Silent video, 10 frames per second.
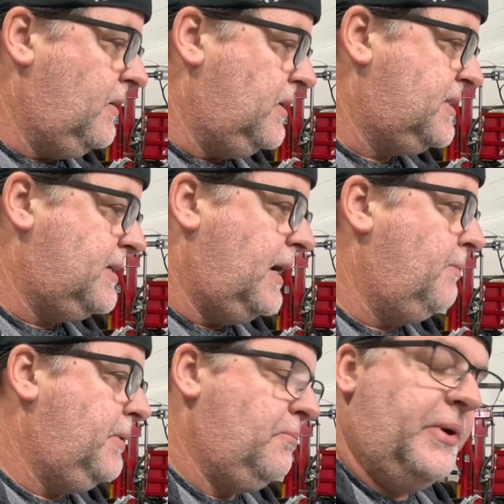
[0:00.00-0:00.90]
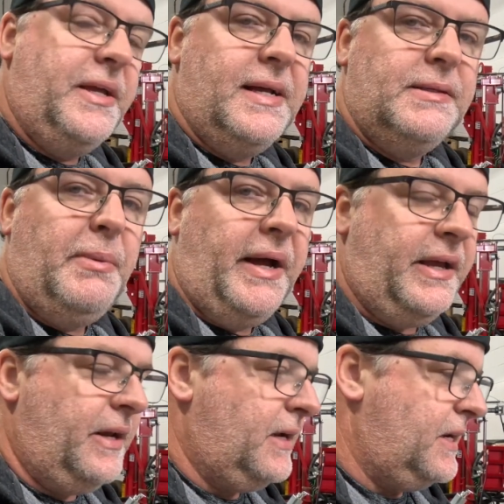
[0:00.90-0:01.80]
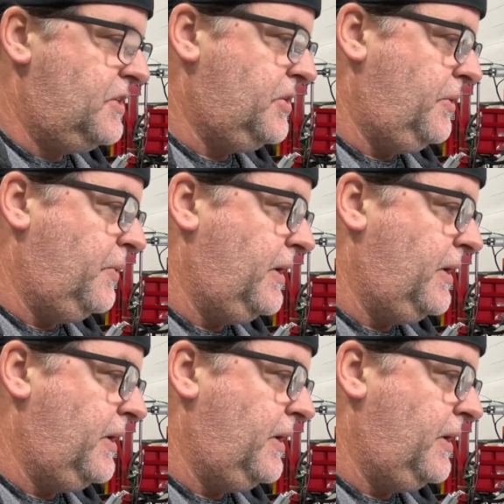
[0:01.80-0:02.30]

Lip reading: I'll stop and bring you guys back in, kind of show you